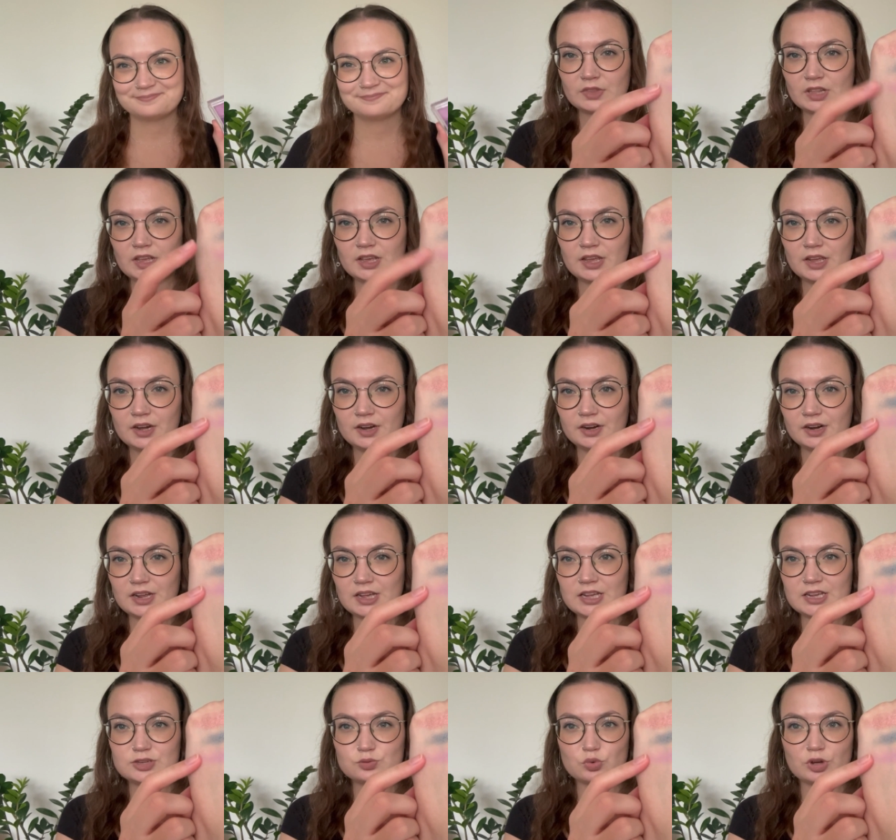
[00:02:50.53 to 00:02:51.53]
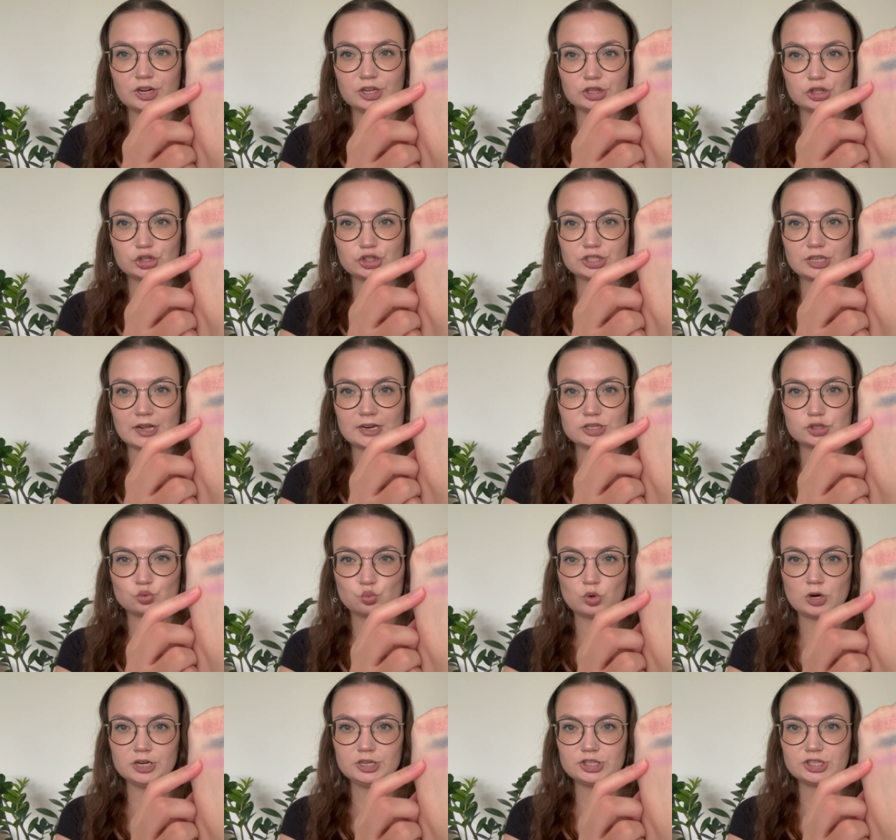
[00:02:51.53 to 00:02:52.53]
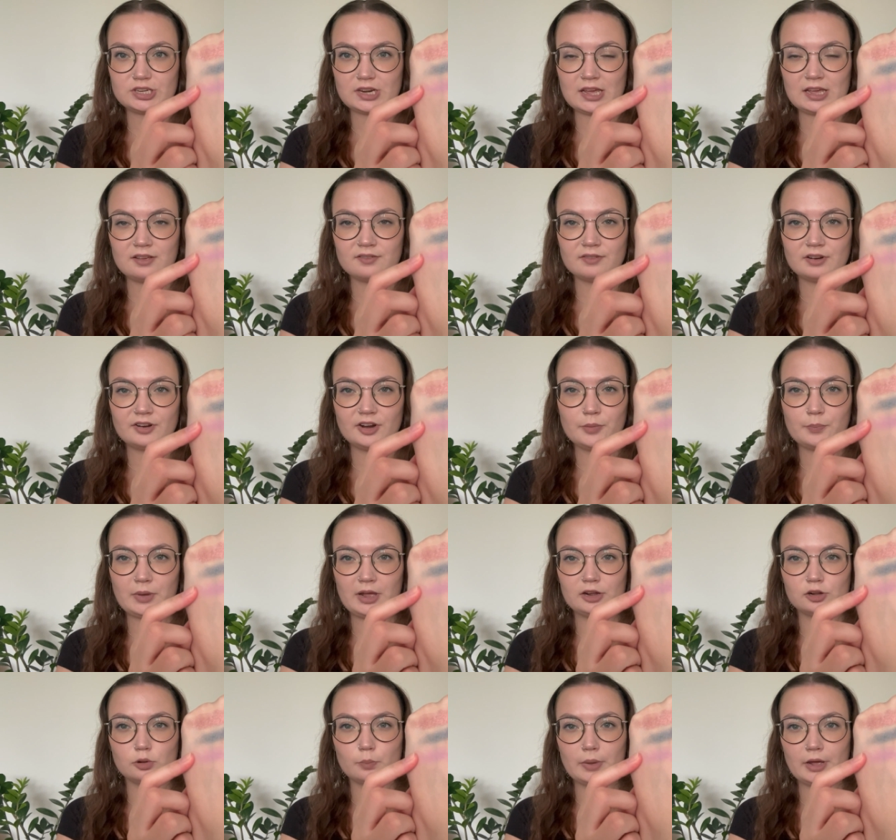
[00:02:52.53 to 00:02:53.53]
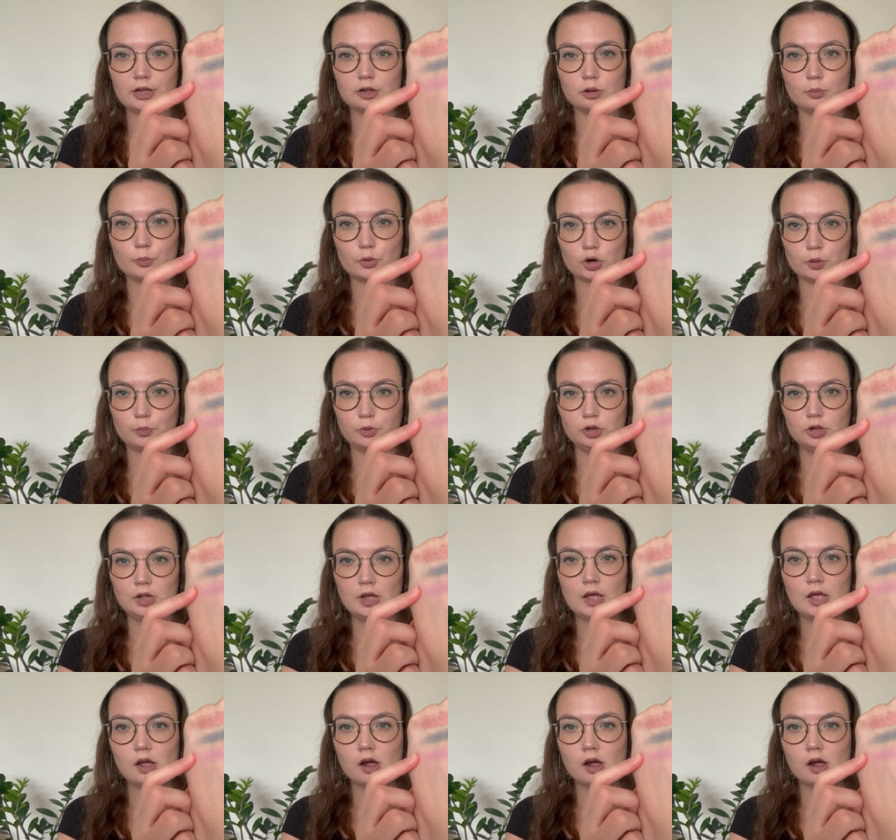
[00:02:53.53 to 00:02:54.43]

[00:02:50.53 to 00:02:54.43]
Here is what it looks like swatched, a very pale purple.